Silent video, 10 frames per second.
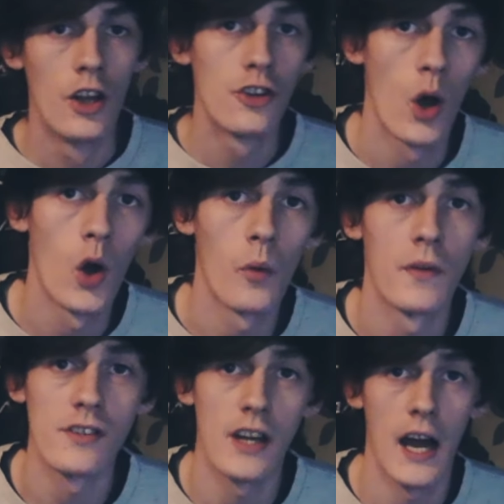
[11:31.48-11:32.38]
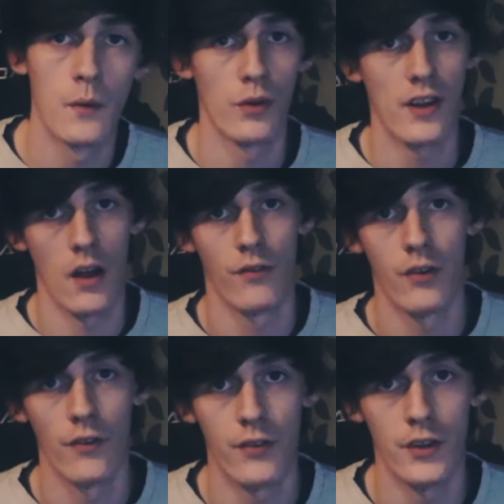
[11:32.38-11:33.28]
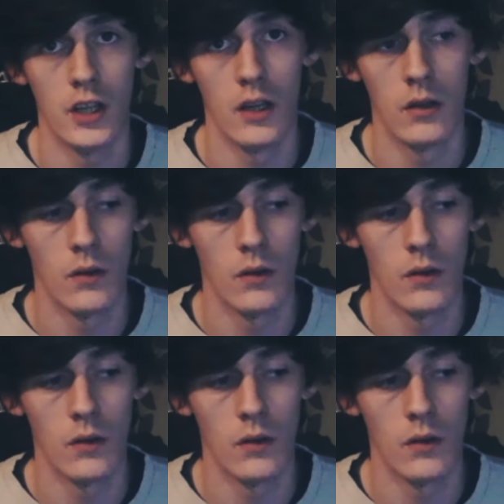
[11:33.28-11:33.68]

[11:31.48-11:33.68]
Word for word: So I hope this guide was helpful for you,